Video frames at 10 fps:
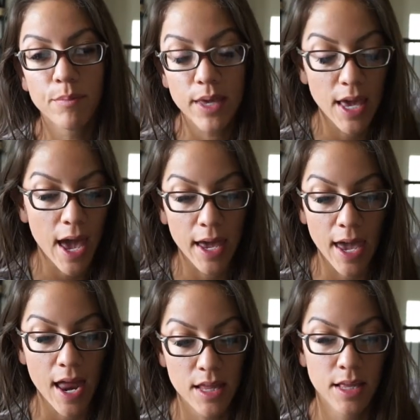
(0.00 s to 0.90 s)
P A
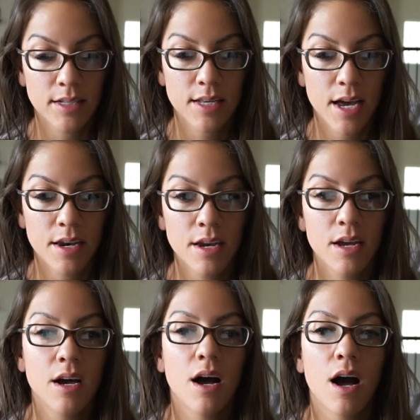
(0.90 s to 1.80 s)
again, and they said,
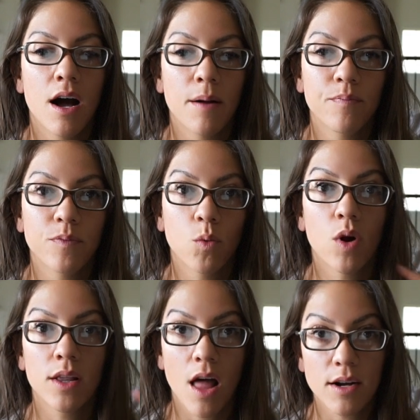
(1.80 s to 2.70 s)
um,
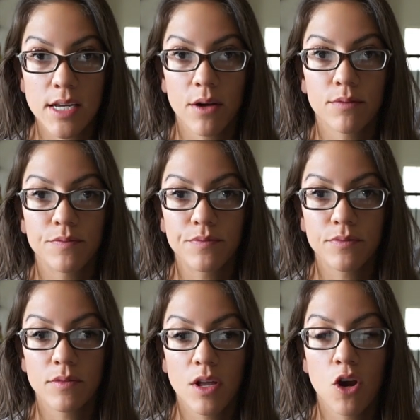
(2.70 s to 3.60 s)
we're on lockdown.
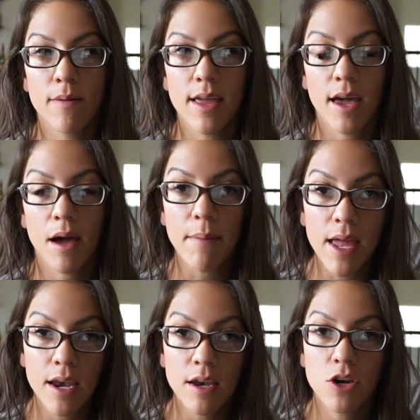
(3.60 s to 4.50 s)
Nobody can come
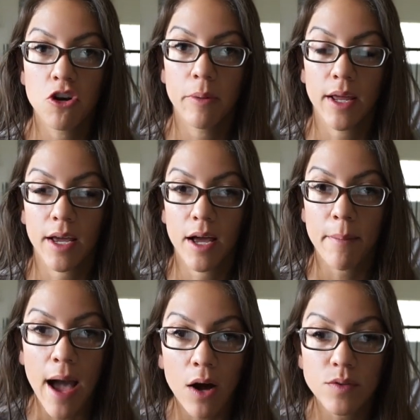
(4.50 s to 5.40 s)
in, nobody can
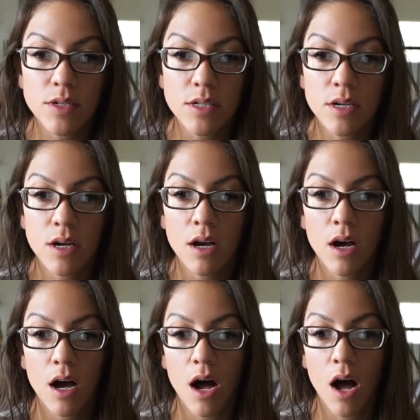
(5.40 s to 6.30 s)
come out.
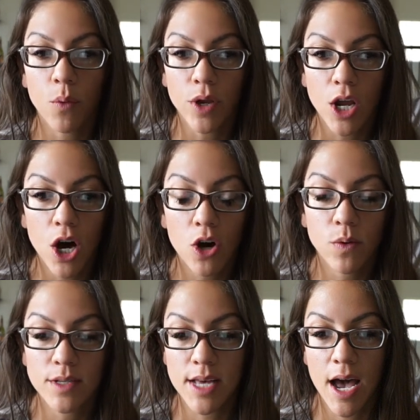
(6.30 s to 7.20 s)
All we
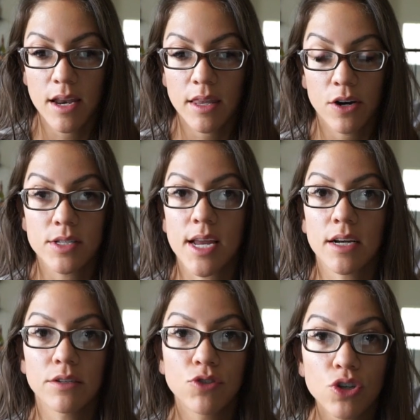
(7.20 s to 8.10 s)
know was that there is an
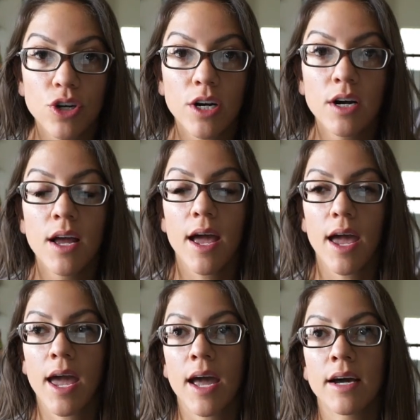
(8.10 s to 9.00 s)
active shooter,
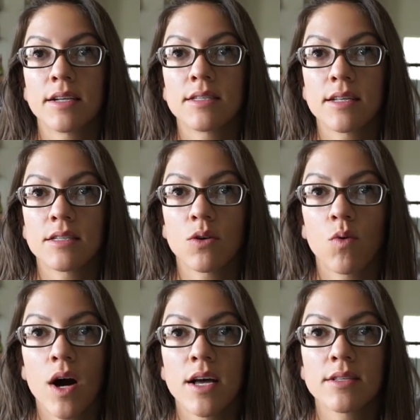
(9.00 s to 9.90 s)
and since it
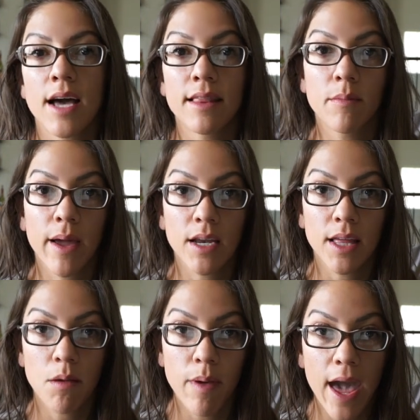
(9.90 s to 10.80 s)
was at the
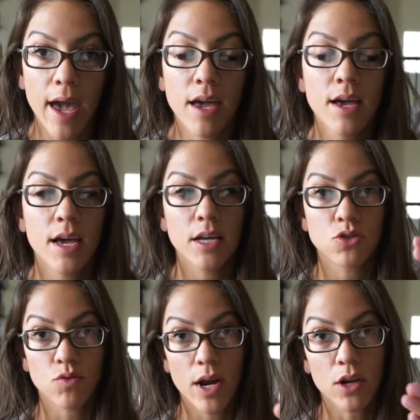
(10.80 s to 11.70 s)
Mandalay Bay,
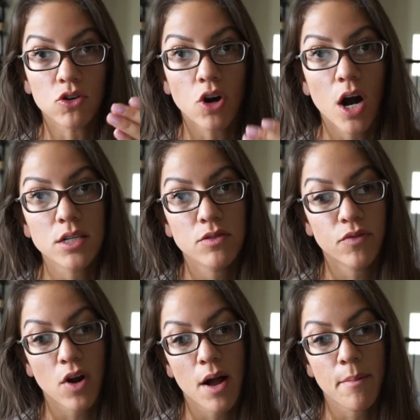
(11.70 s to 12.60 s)
it's right across
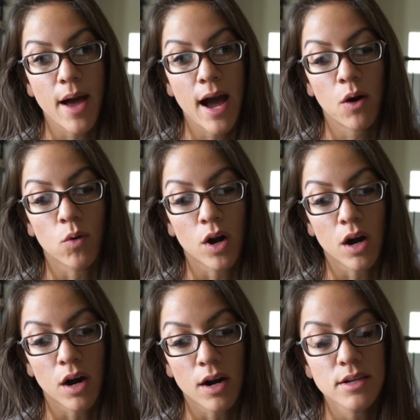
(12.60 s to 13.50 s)
from
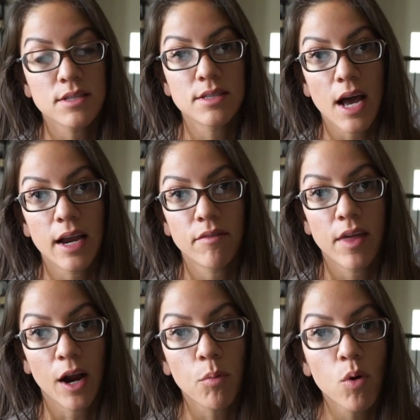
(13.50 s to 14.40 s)
our side of
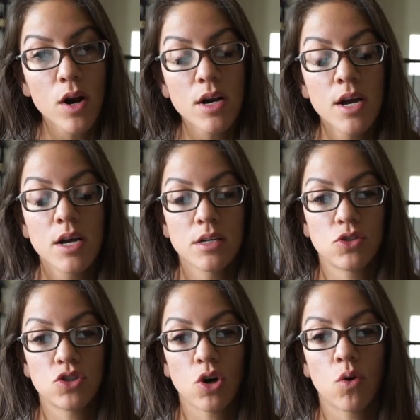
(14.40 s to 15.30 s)
the airport.
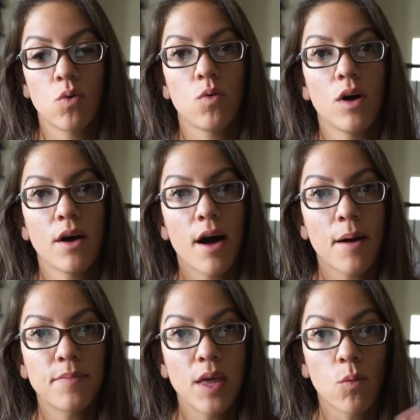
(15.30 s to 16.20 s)
So
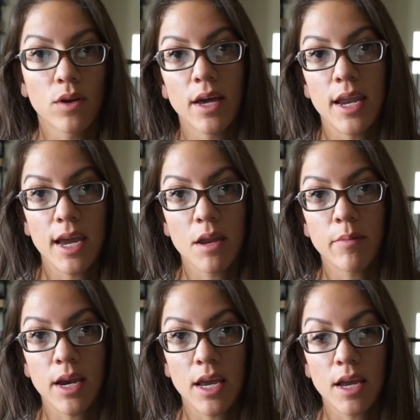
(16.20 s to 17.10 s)
um, they weren't letting
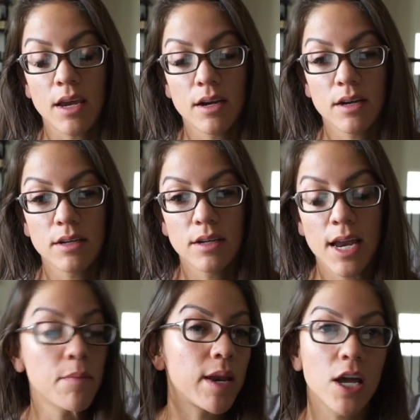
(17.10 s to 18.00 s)
anybody
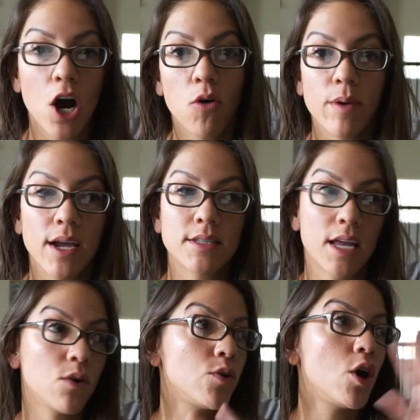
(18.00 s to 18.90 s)
anybody go because
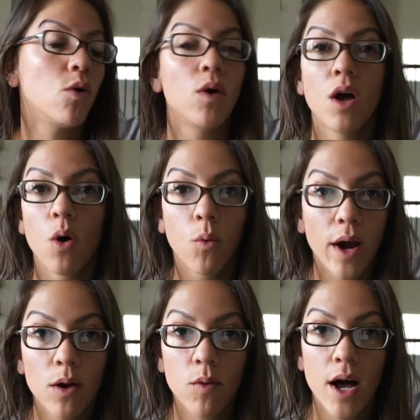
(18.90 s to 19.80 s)
they don't know
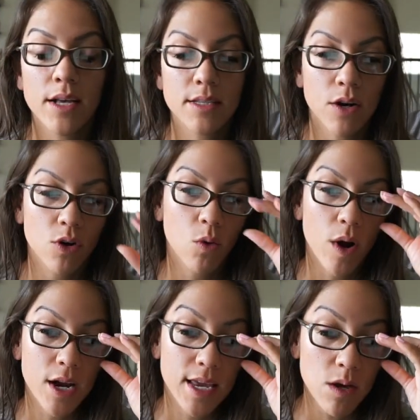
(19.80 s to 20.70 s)
where it was. They don't know
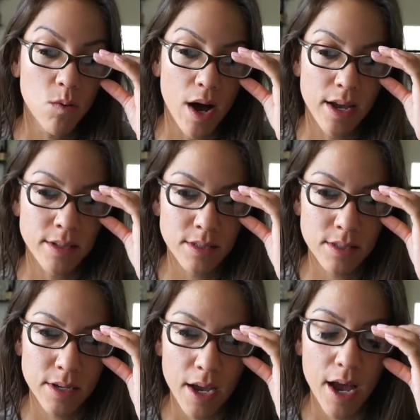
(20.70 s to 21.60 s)
where he
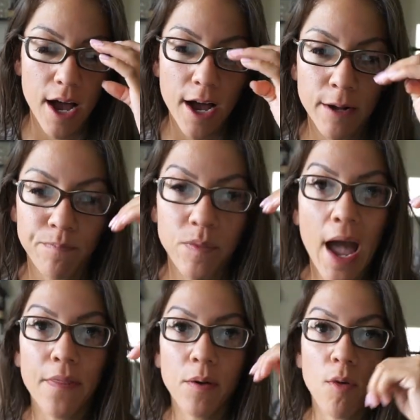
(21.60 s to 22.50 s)
was um,
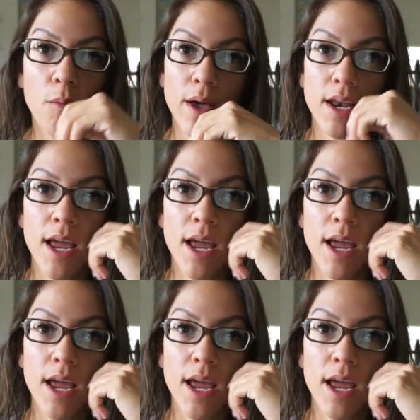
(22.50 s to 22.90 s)
at the moment,